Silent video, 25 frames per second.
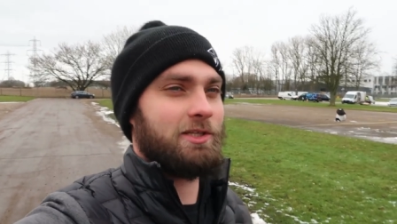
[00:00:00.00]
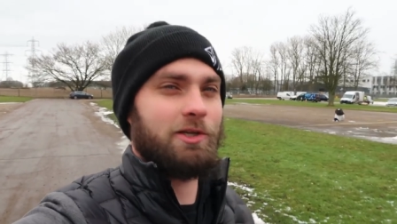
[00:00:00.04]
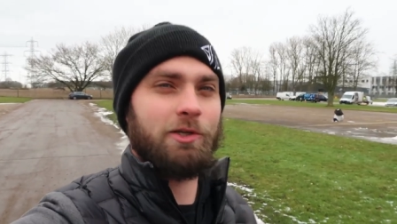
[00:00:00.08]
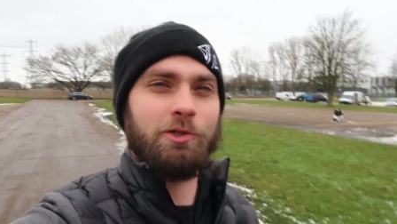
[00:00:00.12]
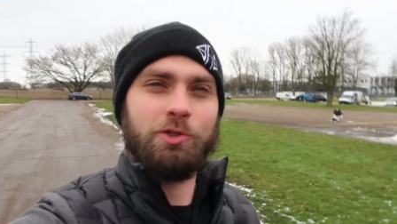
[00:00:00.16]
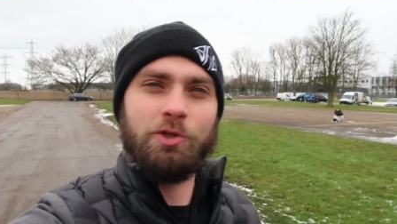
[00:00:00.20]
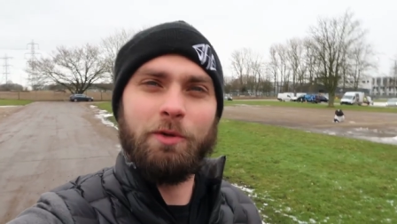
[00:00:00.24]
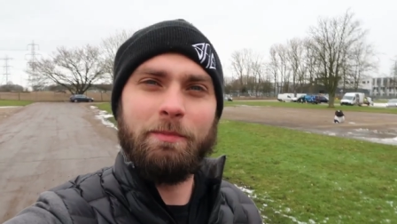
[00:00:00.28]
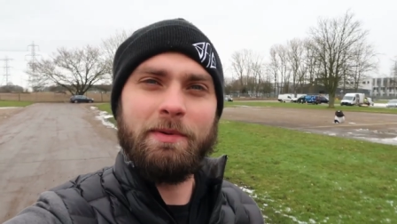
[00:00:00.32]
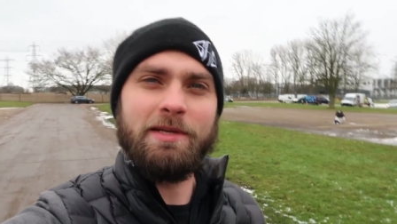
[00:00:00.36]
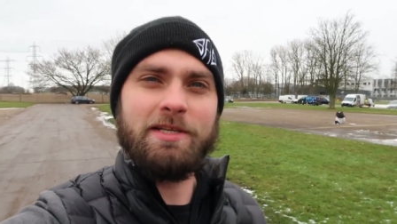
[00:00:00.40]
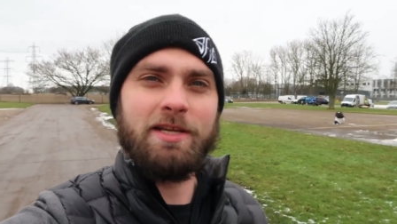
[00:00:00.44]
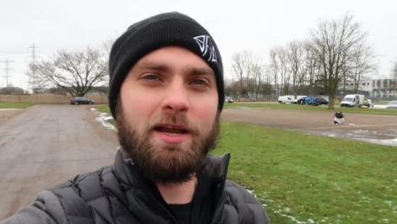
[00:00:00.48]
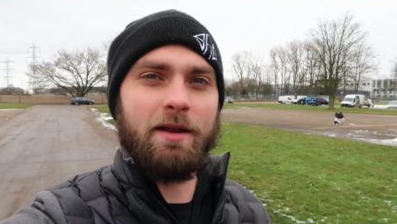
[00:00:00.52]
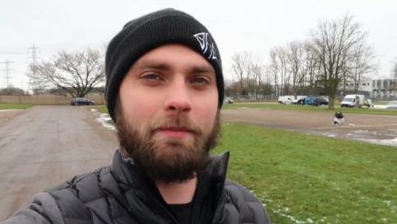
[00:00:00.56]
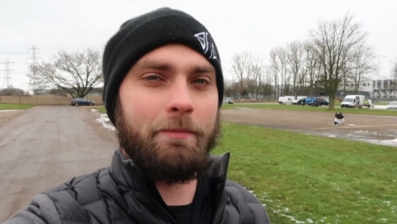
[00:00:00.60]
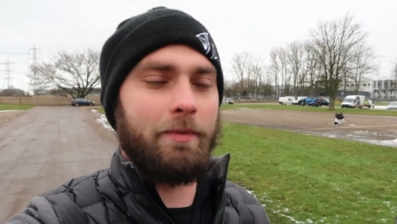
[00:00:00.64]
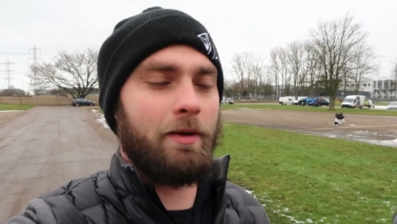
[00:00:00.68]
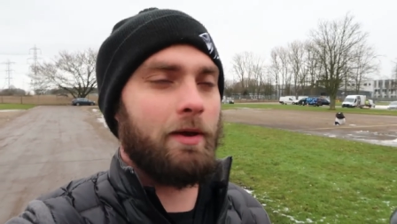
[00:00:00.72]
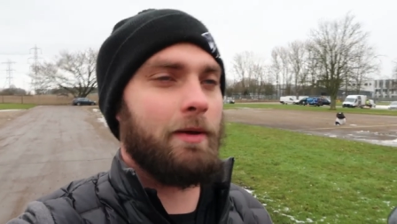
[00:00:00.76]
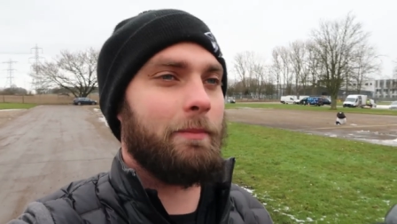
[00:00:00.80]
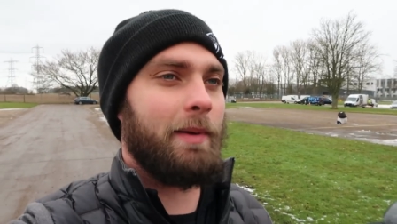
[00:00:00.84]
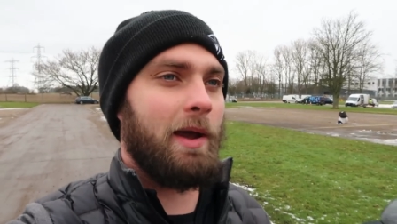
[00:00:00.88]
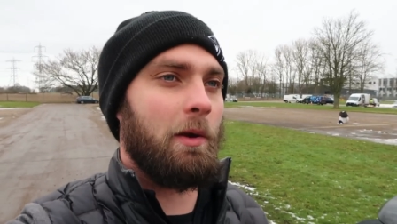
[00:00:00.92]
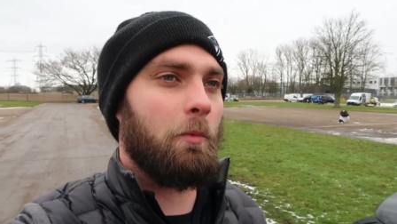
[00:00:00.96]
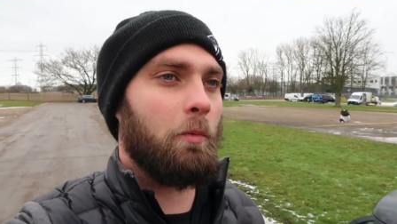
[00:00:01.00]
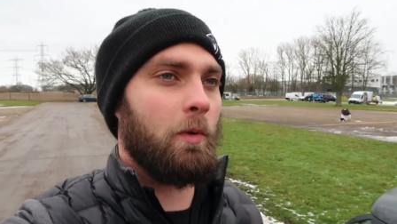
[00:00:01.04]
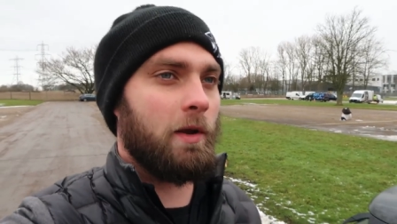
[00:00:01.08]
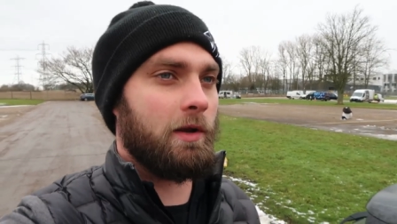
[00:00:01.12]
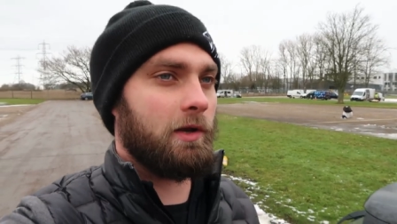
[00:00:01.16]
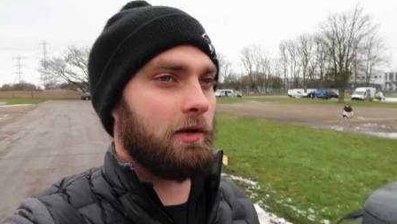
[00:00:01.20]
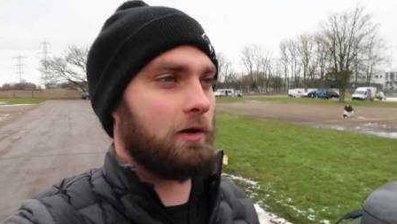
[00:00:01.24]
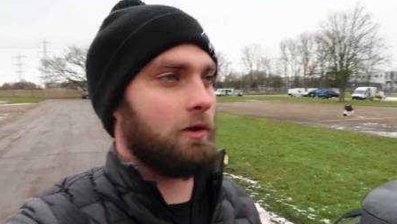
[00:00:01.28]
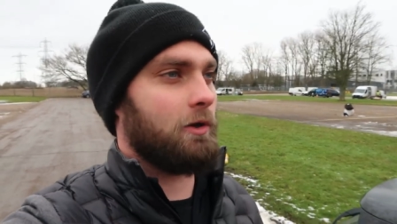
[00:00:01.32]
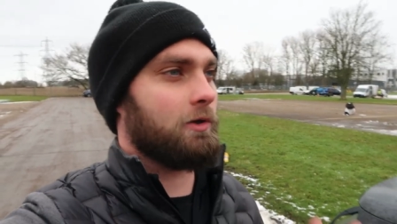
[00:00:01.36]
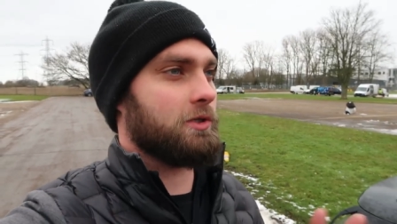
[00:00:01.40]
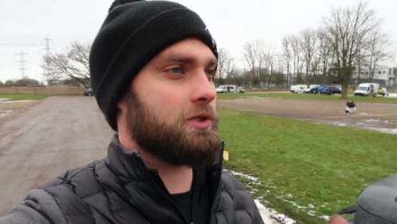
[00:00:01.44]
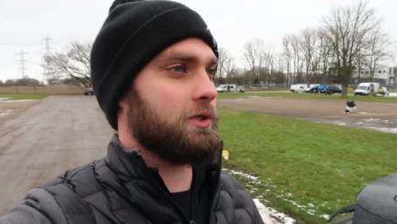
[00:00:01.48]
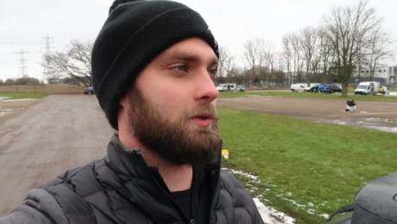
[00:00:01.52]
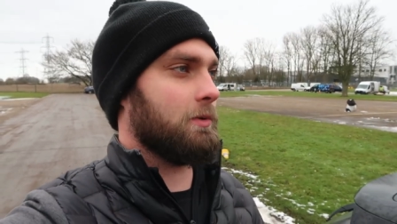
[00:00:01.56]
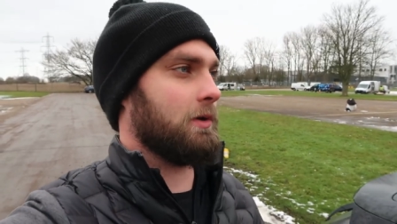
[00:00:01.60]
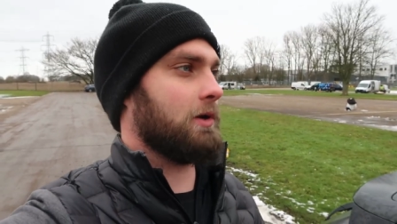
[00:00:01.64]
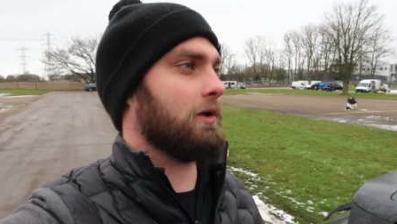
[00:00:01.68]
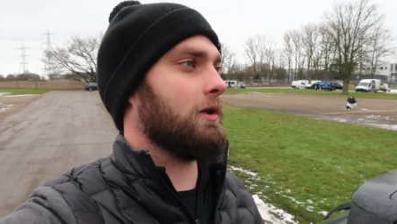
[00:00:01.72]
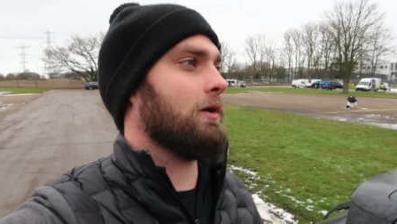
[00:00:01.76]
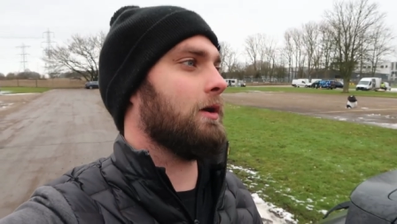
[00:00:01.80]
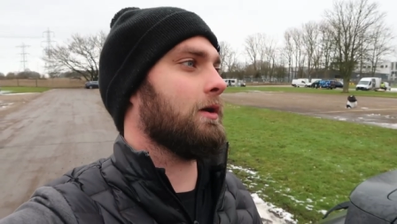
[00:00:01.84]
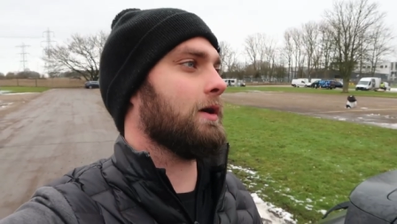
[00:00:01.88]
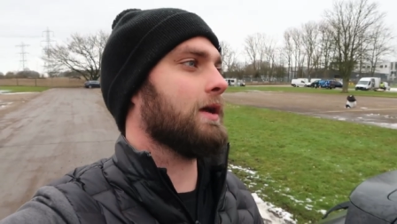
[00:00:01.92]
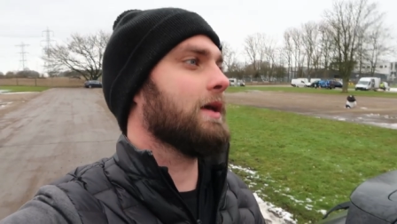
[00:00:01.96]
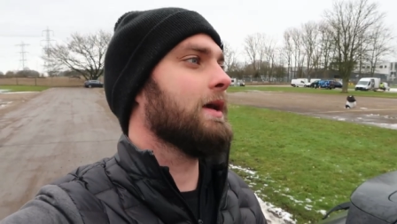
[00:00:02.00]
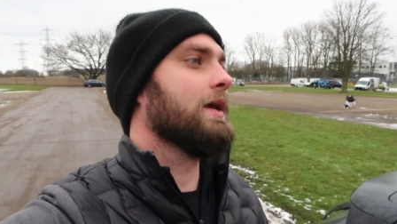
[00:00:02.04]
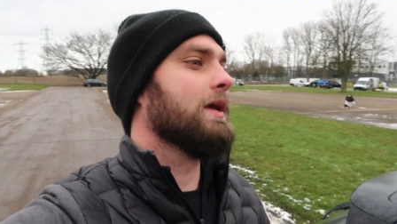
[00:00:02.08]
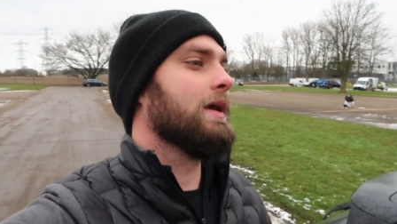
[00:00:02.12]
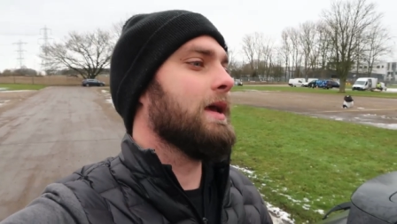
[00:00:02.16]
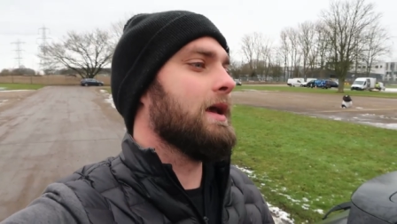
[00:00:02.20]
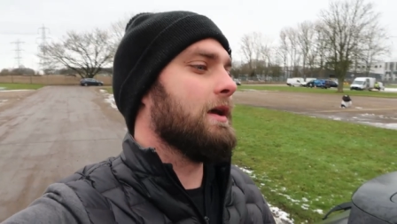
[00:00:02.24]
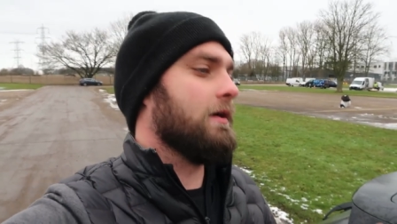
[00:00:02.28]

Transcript: So I should be done by about one o'clock, two o'clock.